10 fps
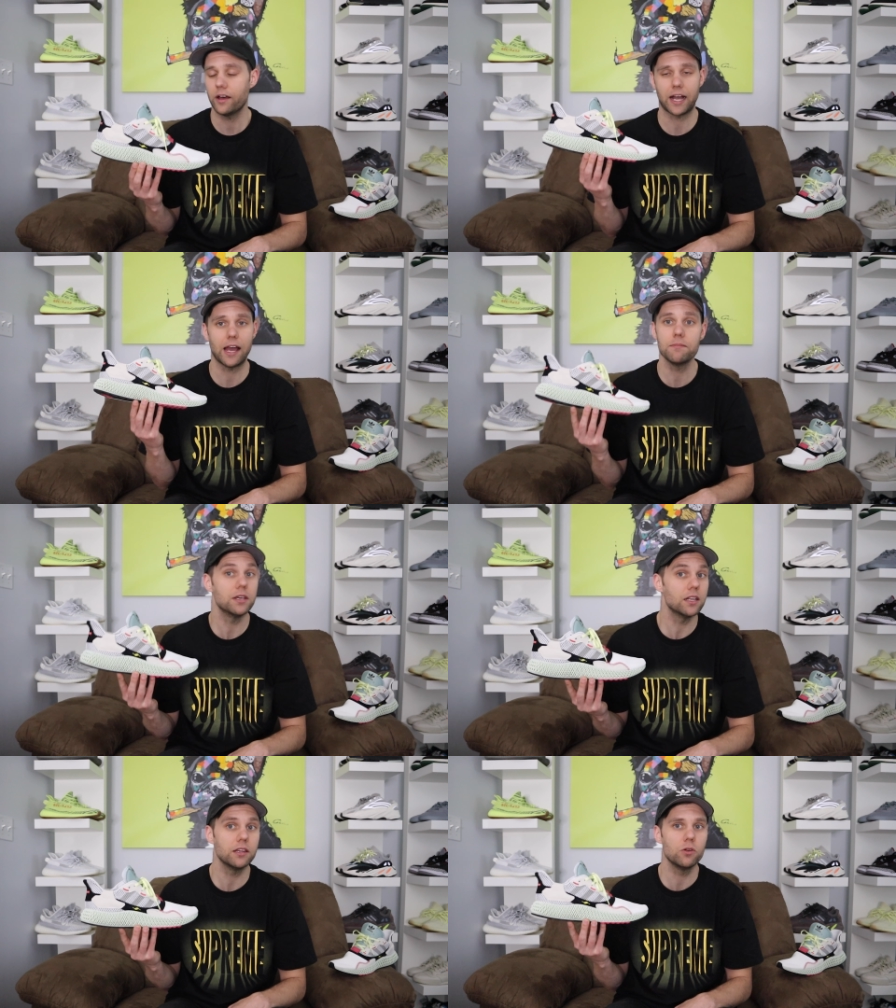Like I
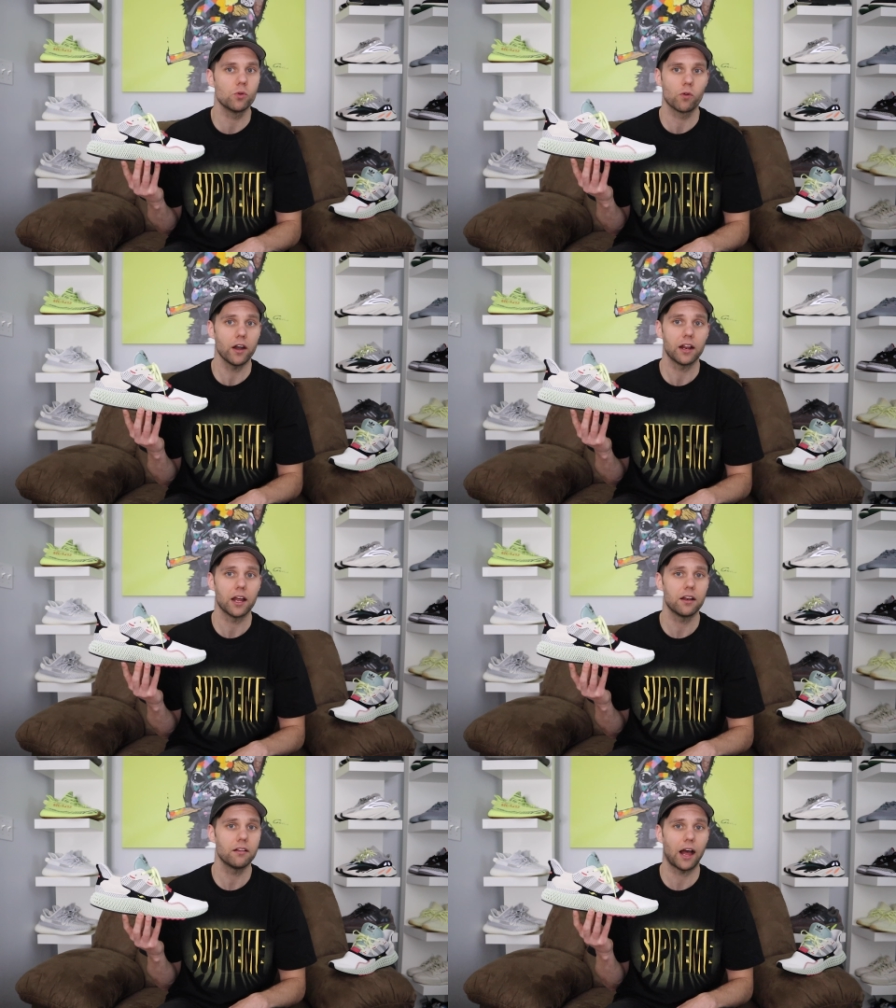immediately regretted
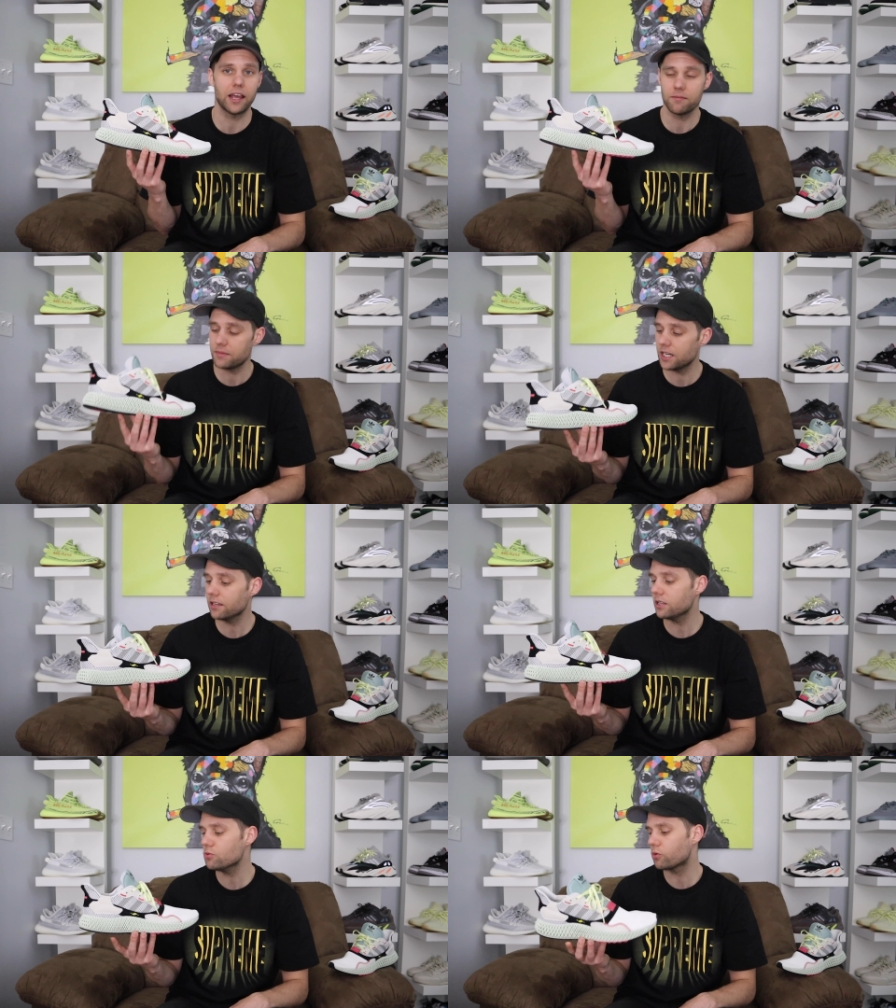
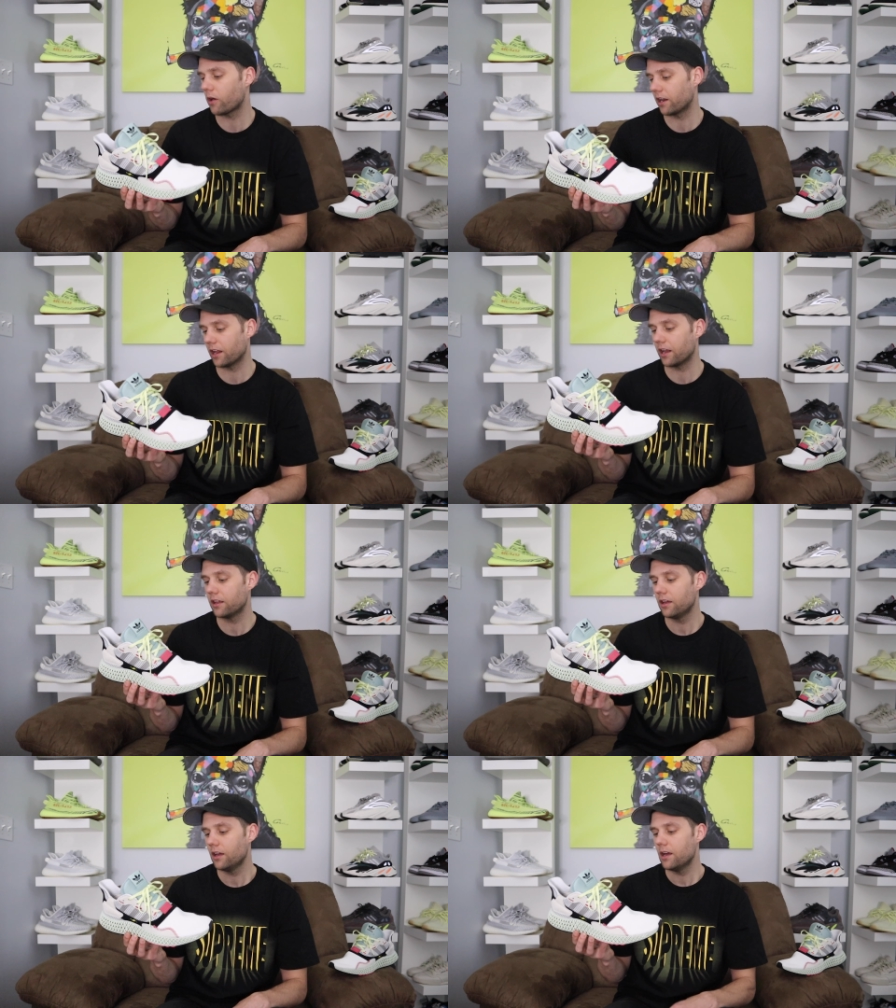it.
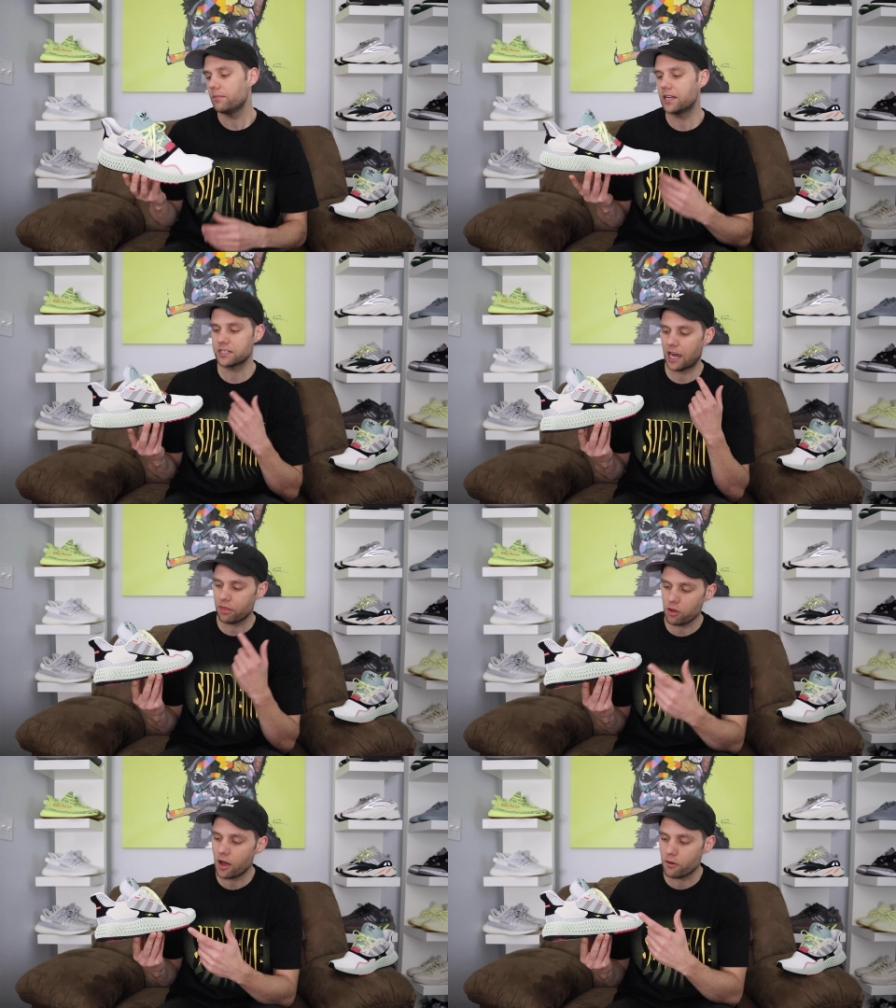Because I
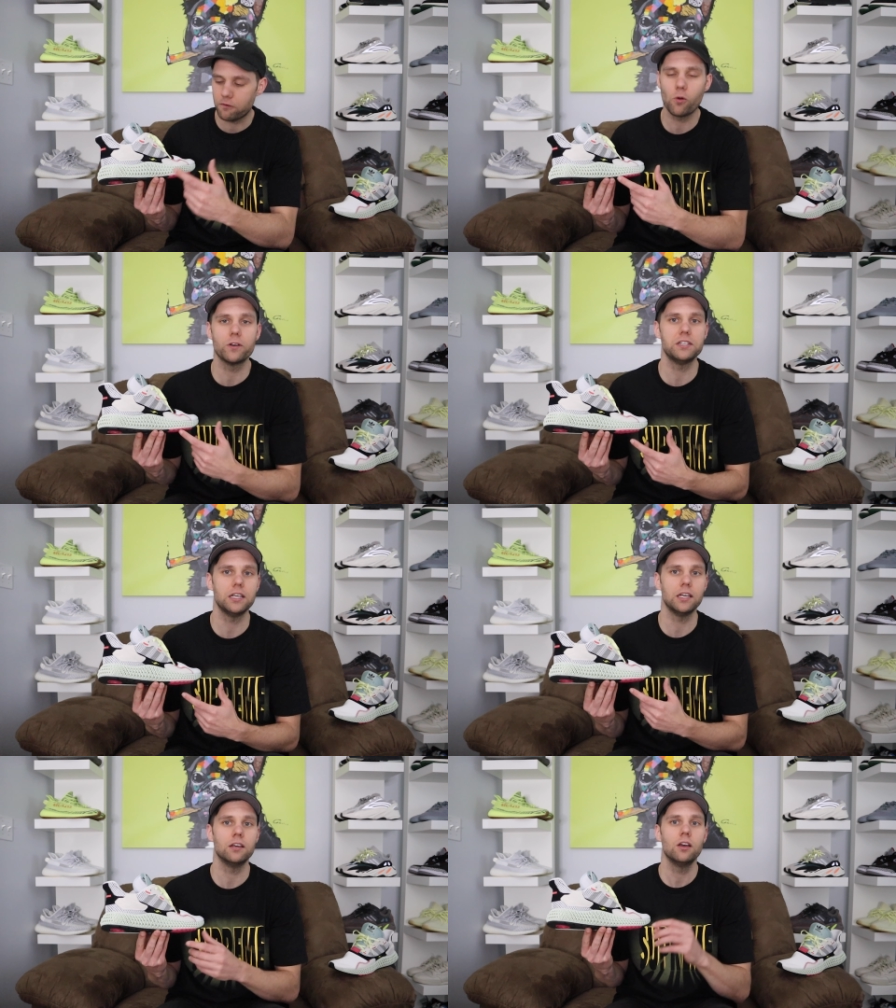thought the
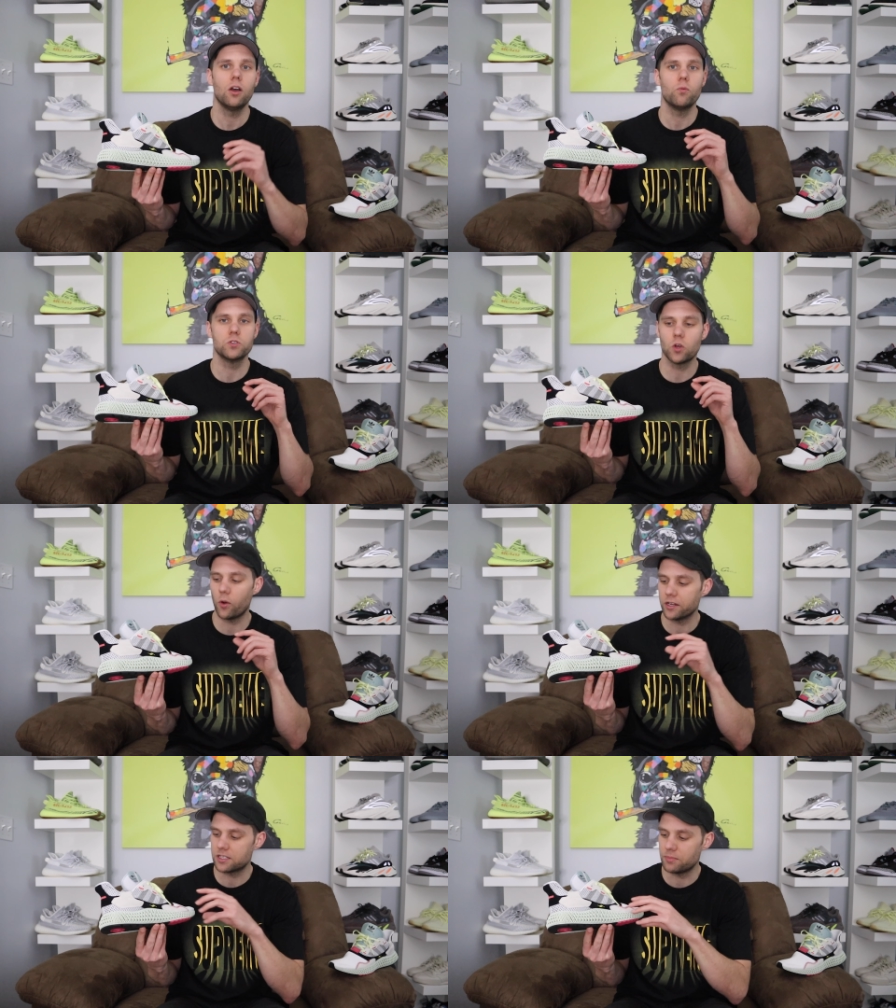4D was
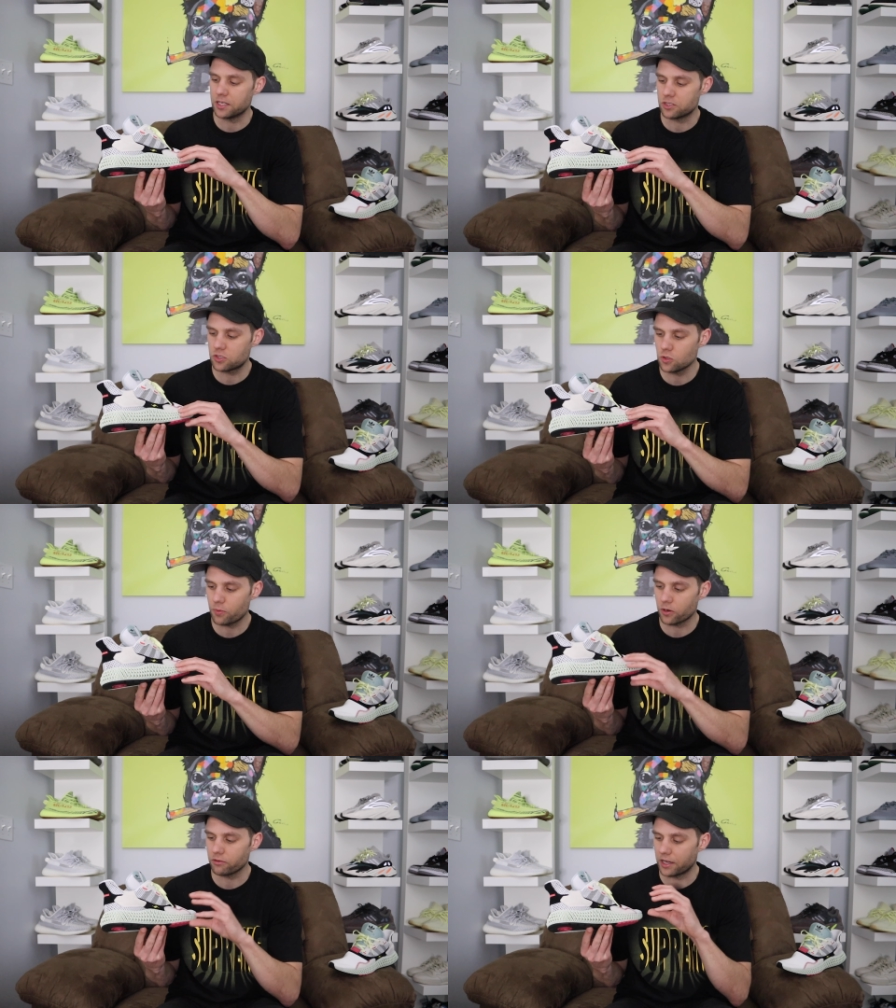going to be
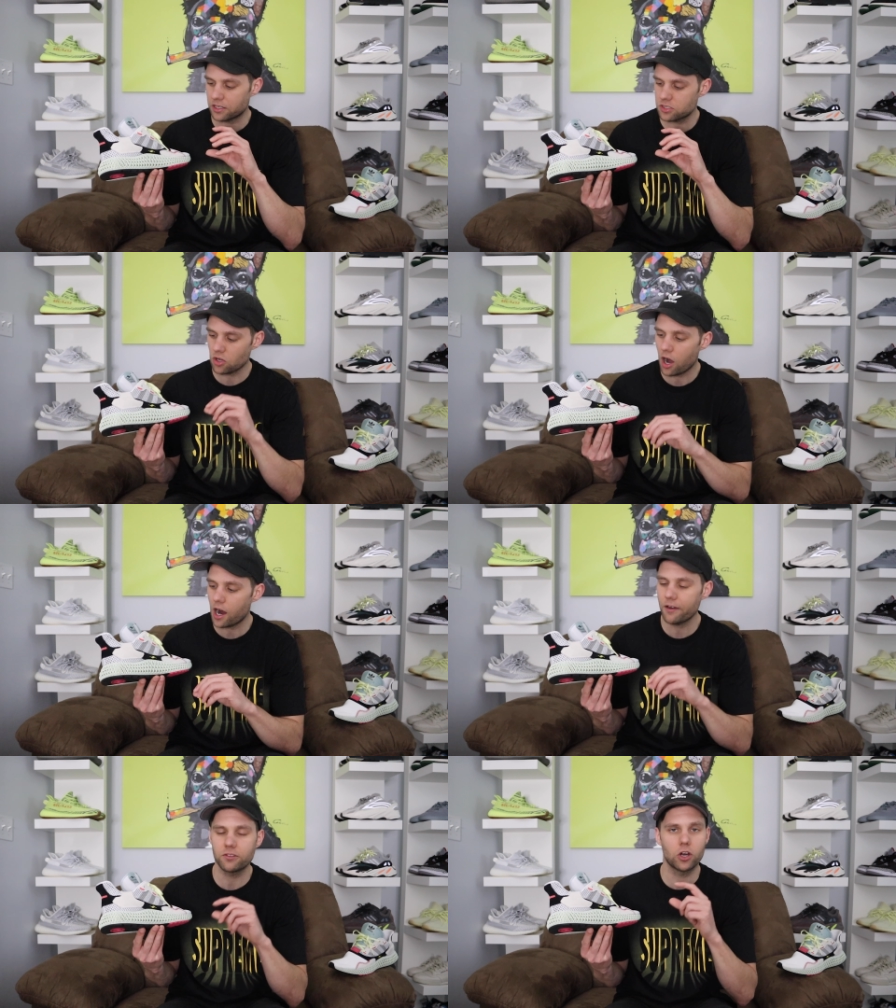super like
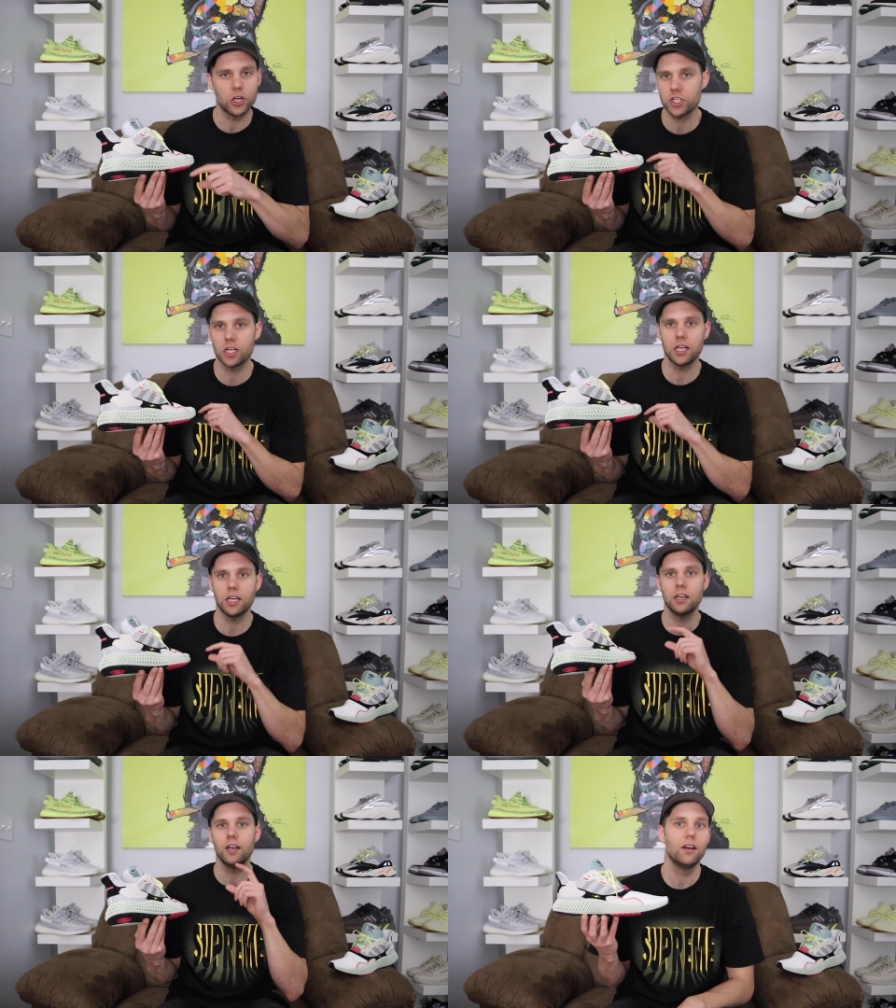soft,
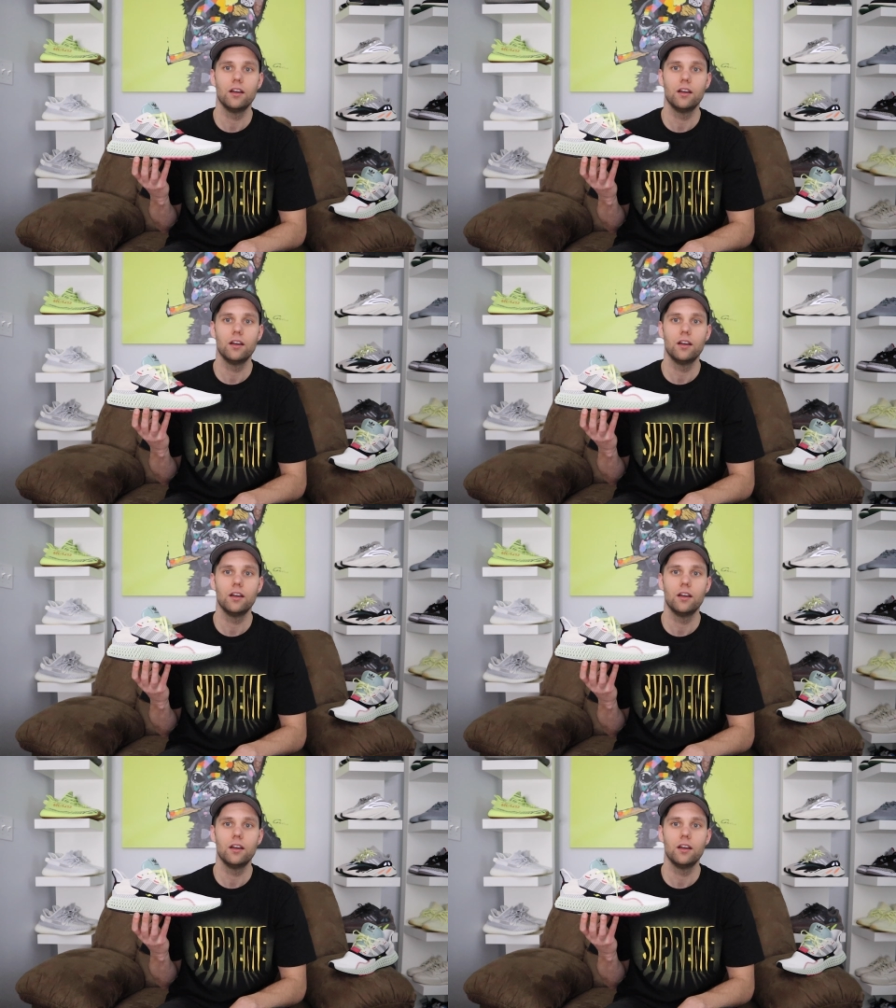cushiony.